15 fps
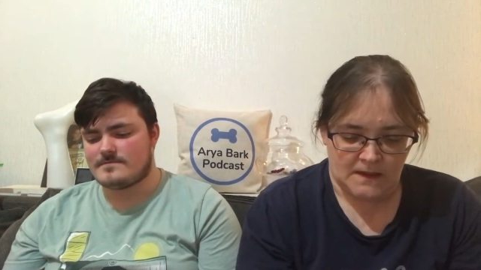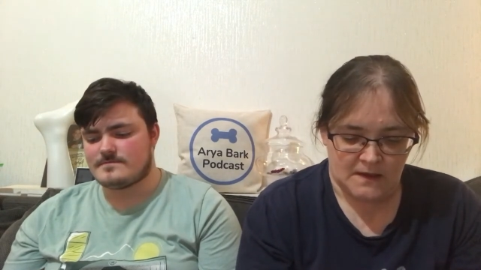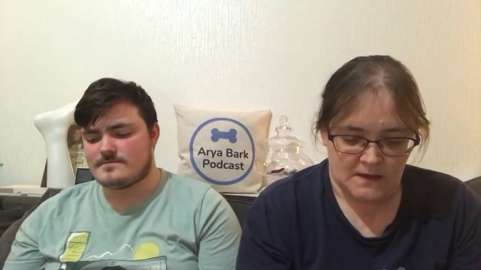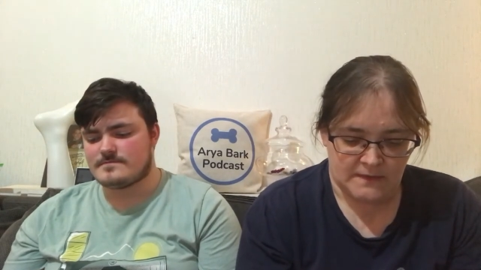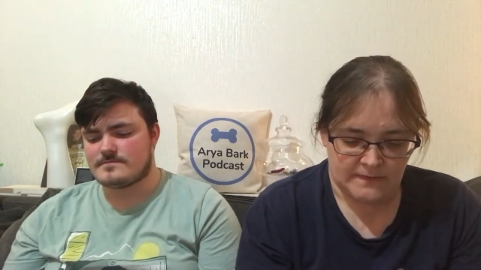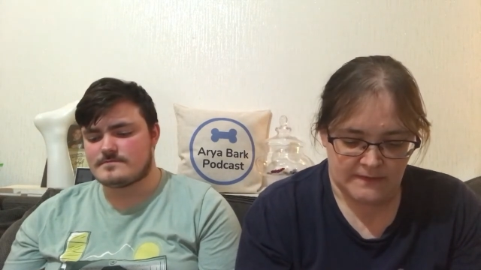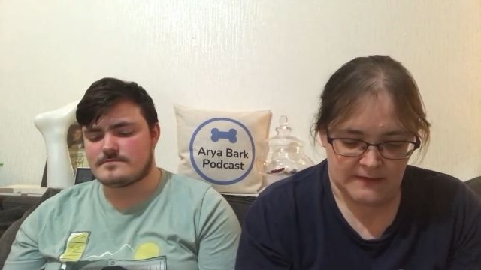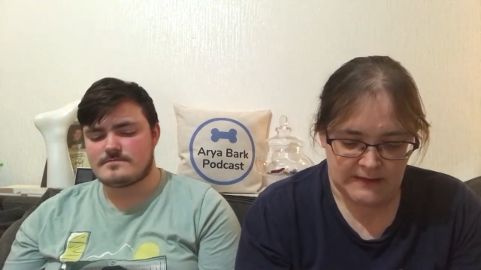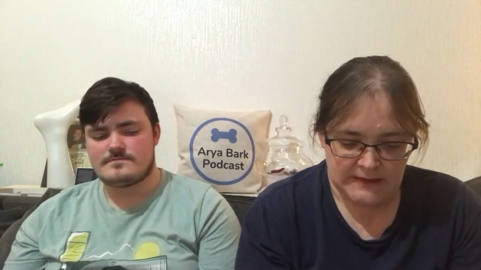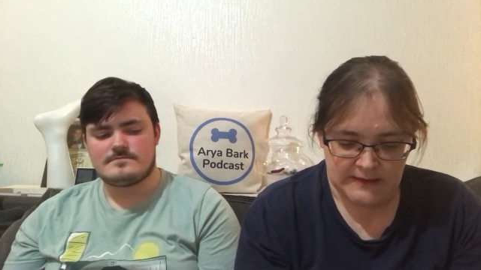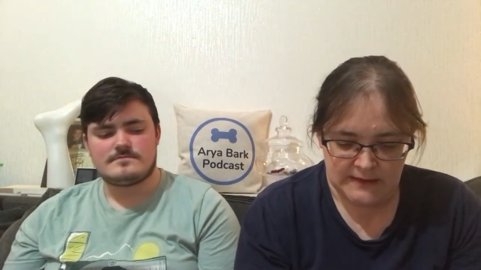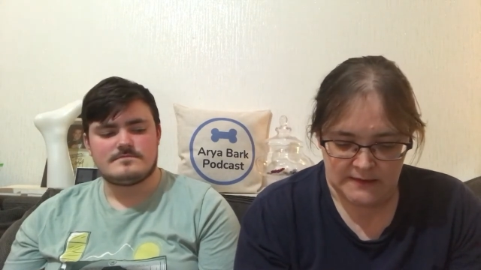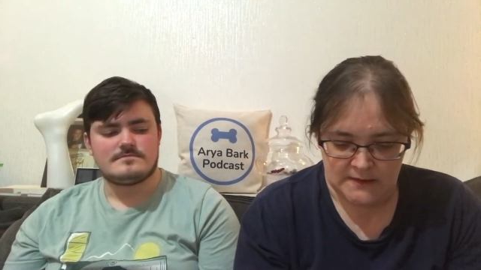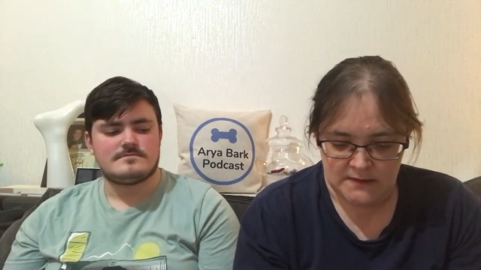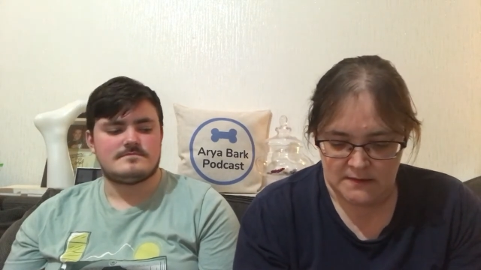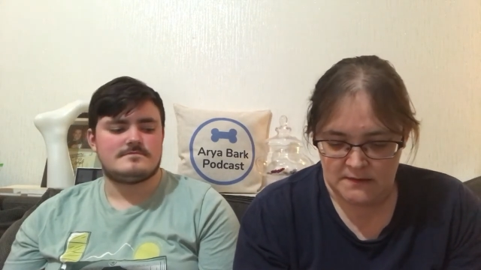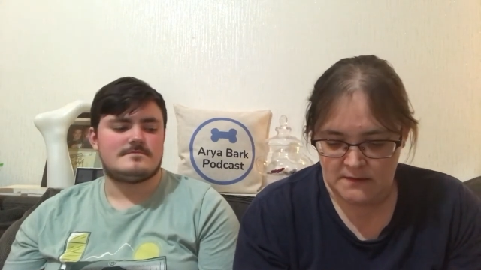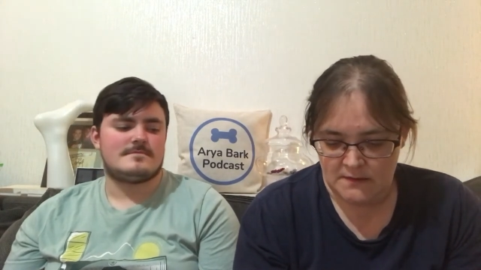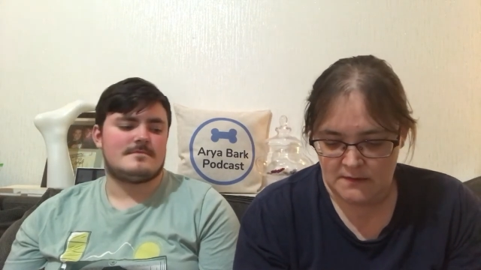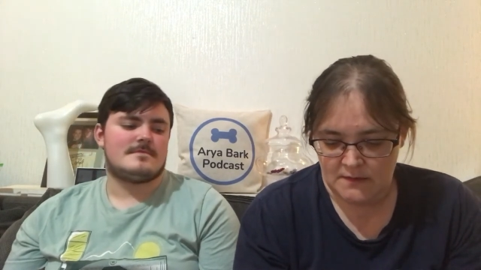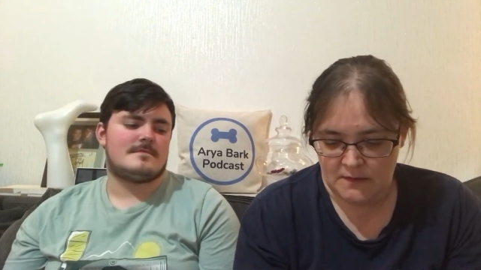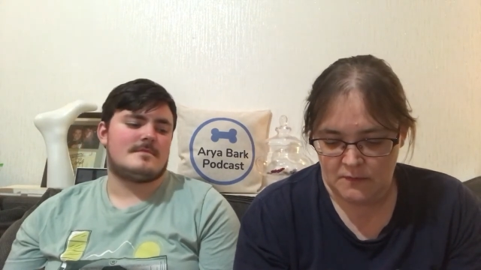Speaker 1: And then
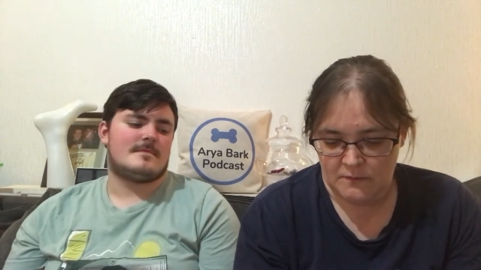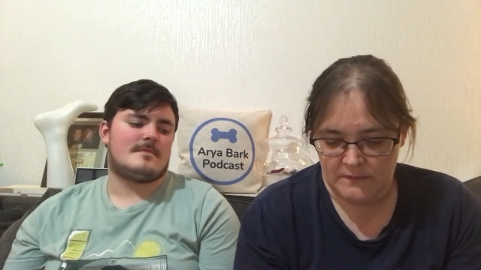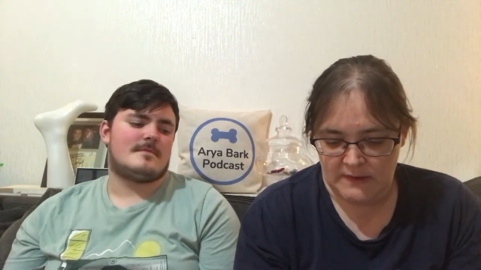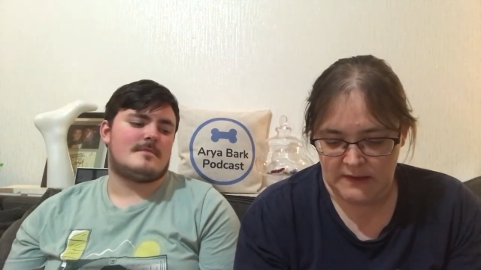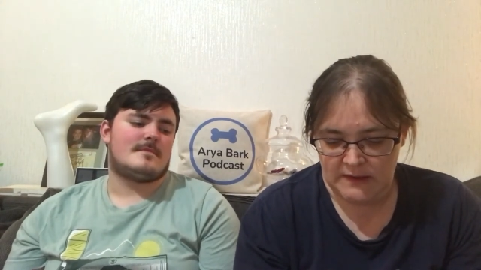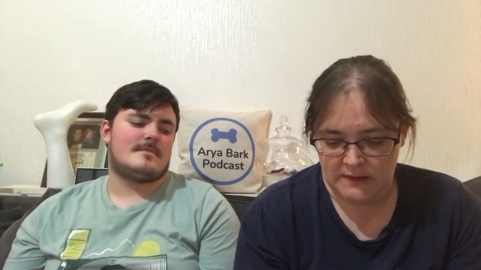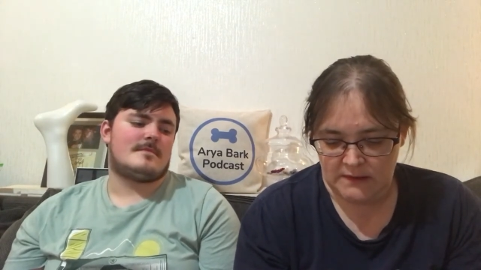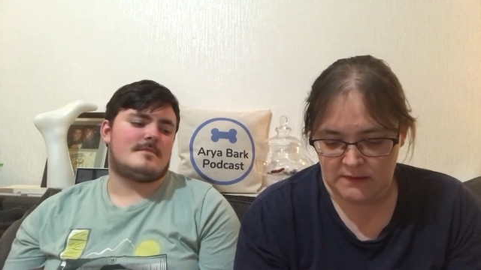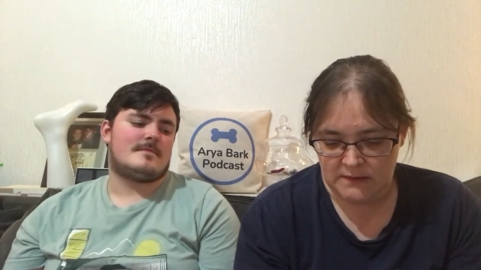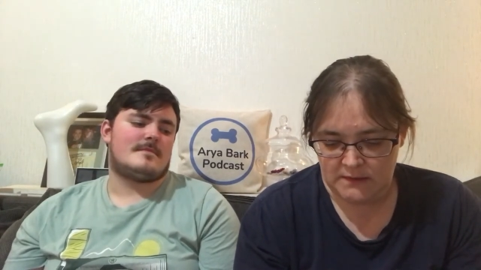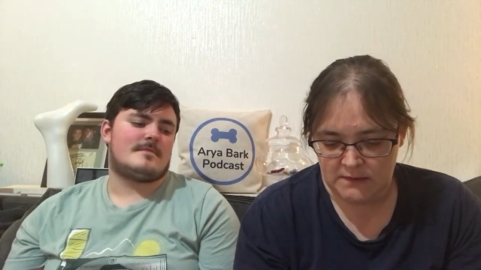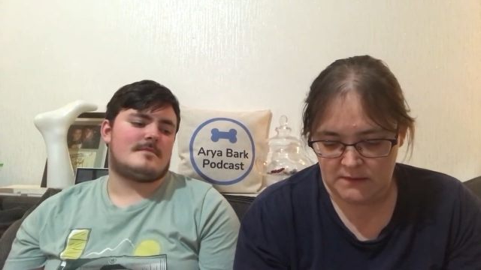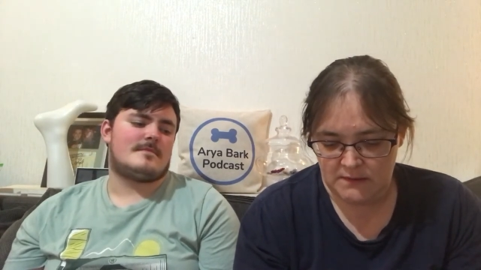I'll make